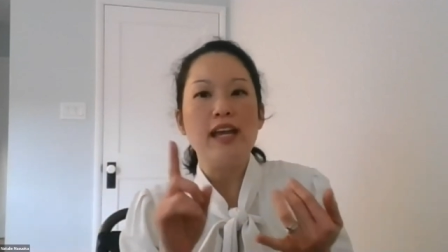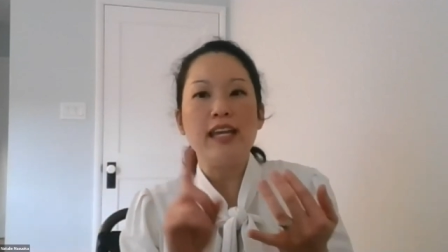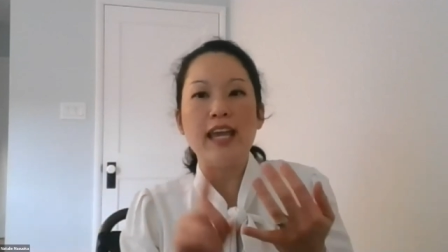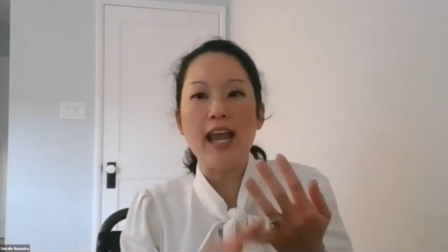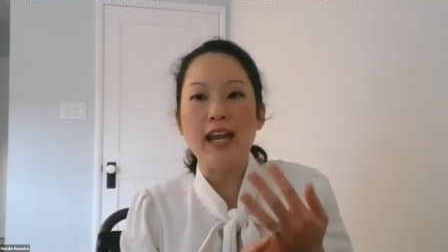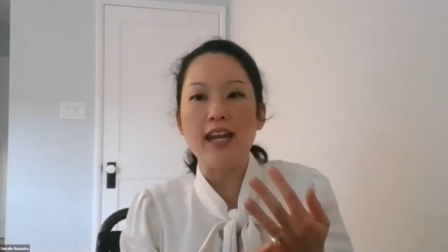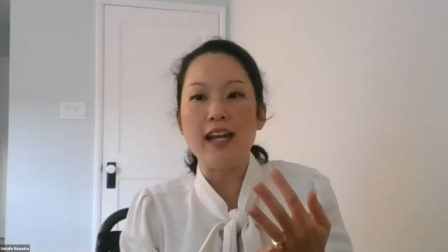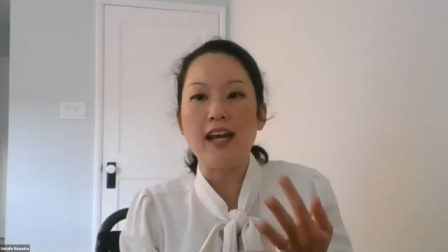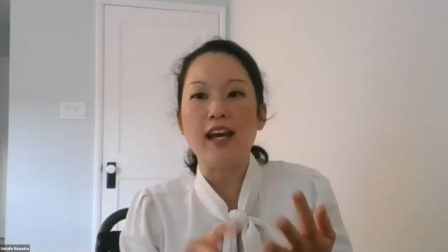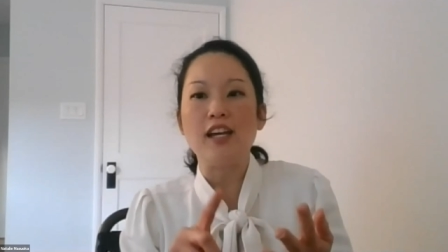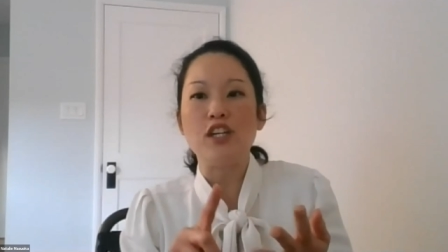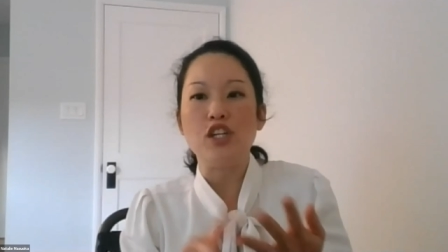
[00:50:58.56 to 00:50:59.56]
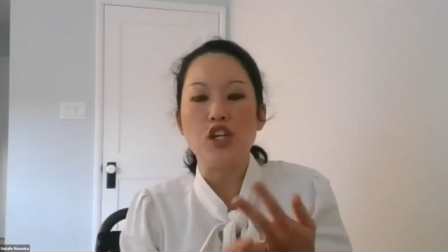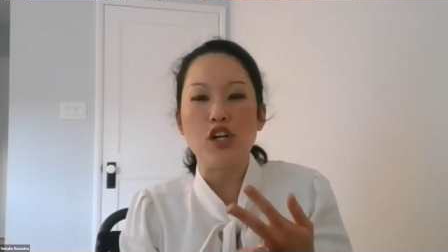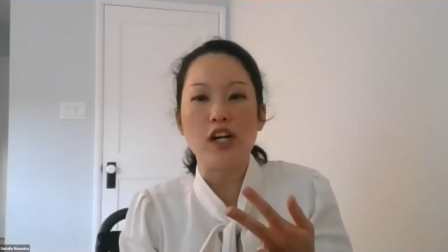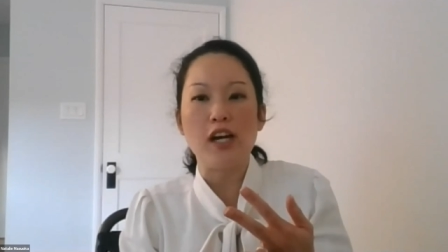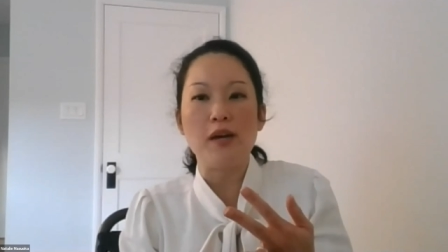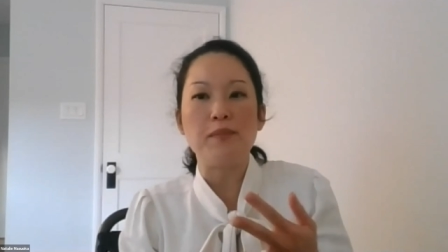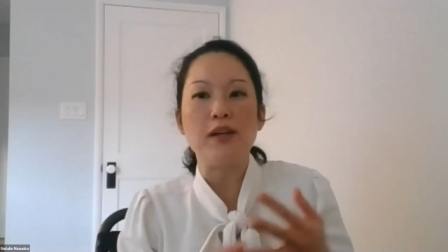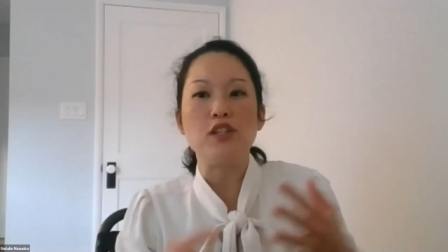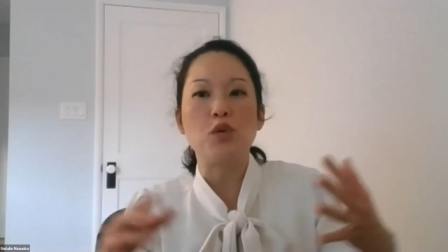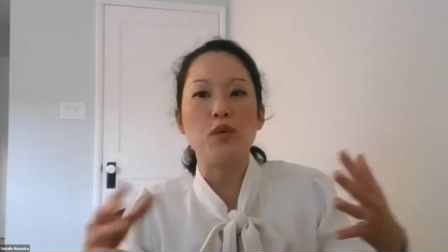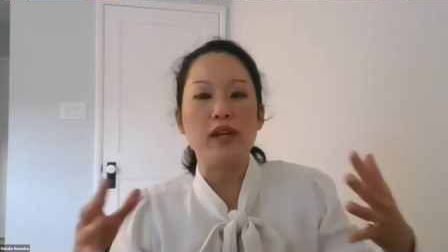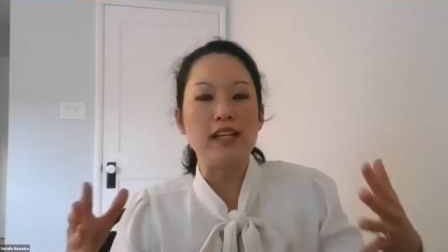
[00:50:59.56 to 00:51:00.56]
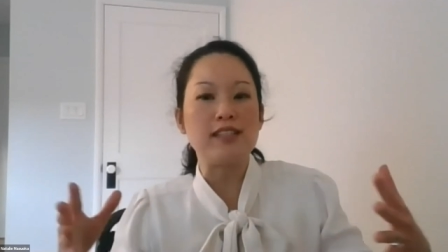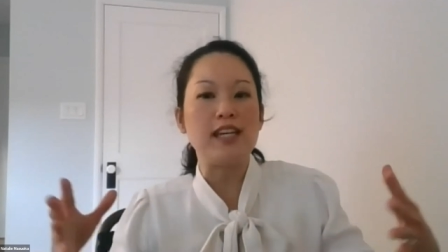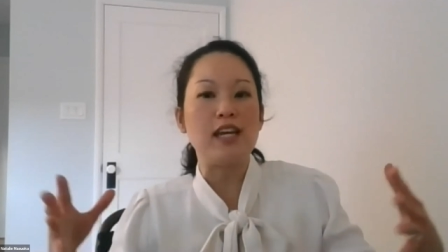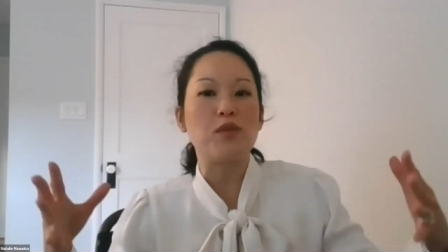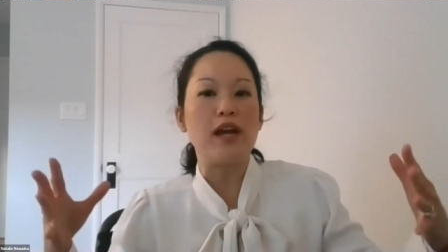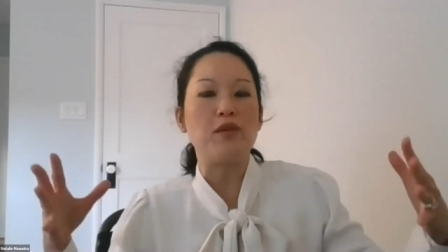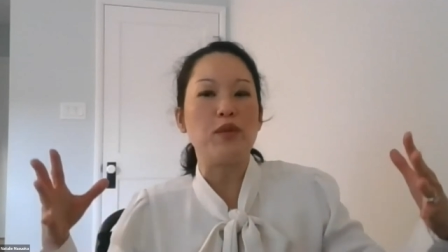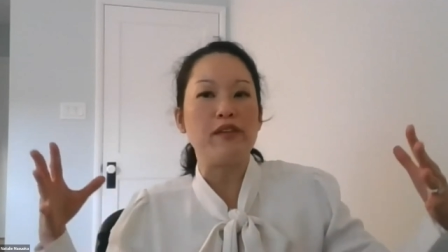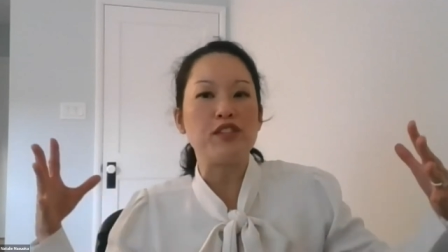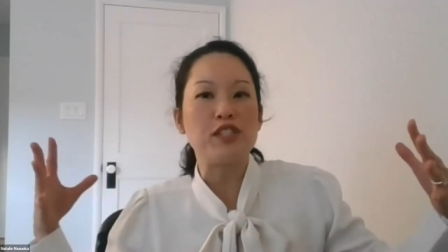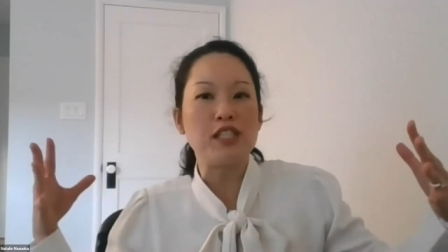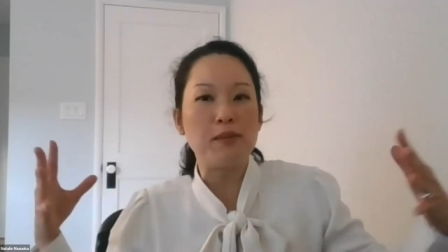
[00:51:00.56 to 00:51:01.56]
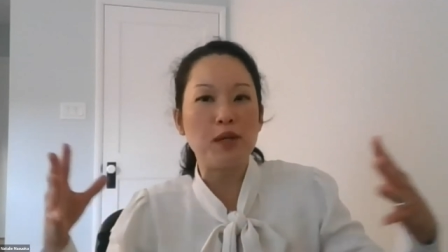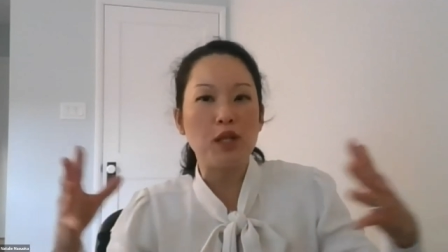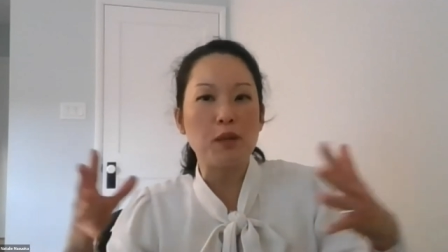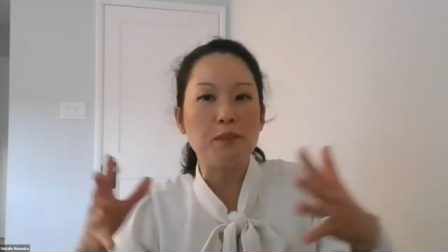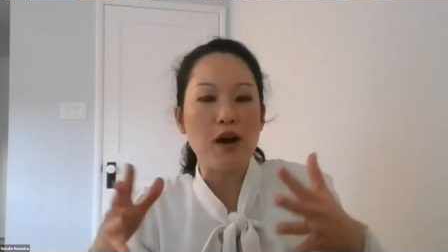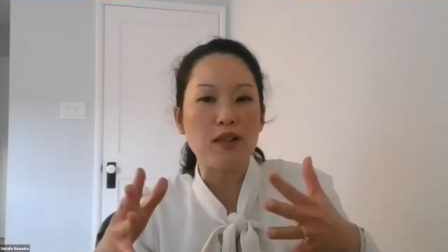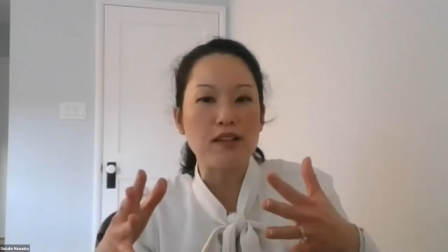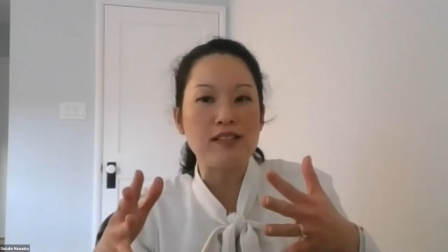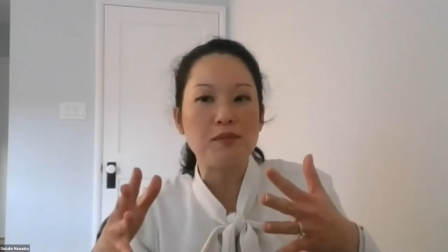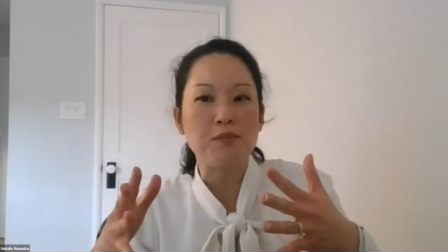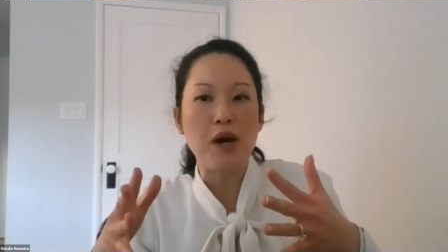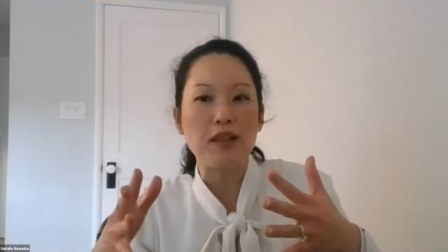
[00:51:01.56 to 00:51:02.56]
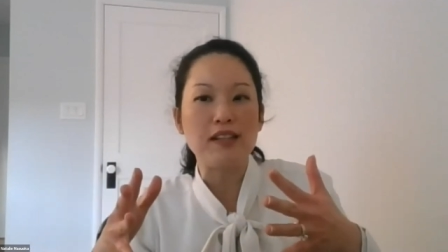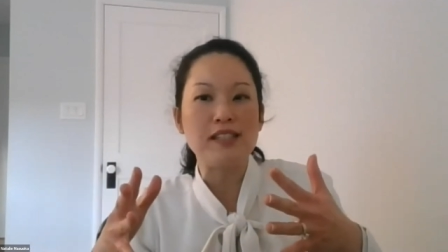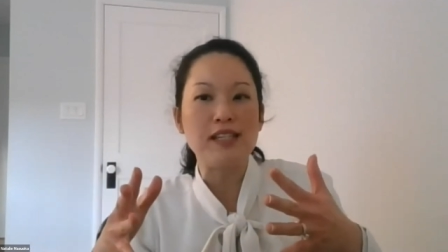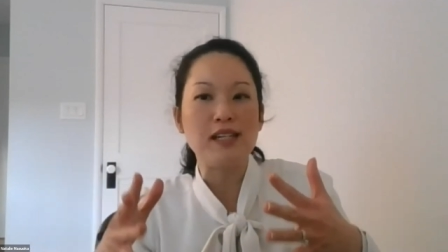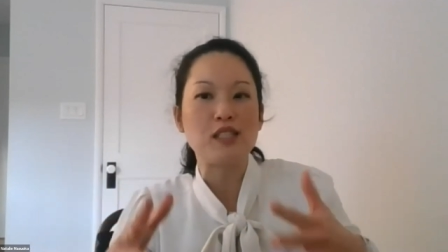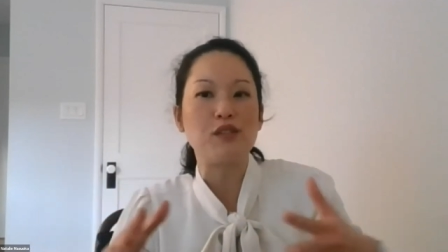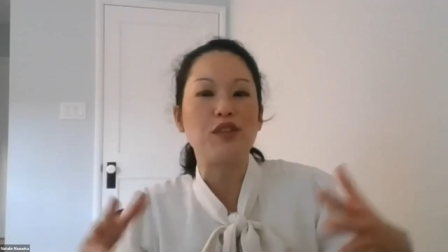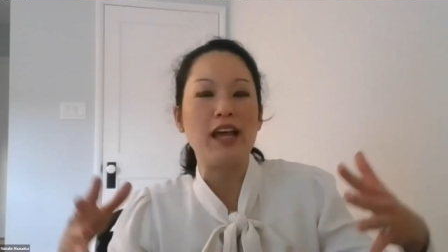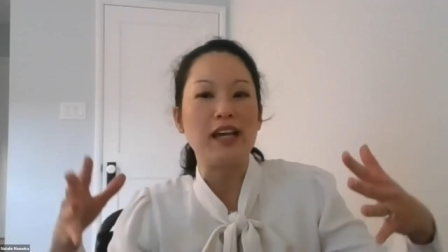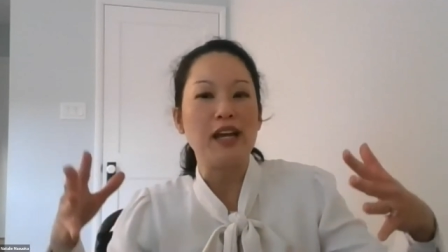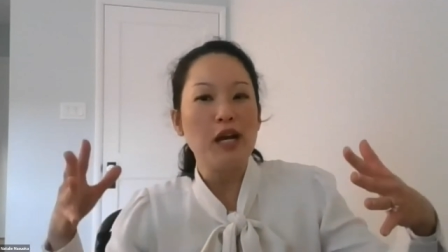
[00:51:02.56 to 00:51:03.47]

Canada, Europe, and to what extent, right, we have similar pol- politics of like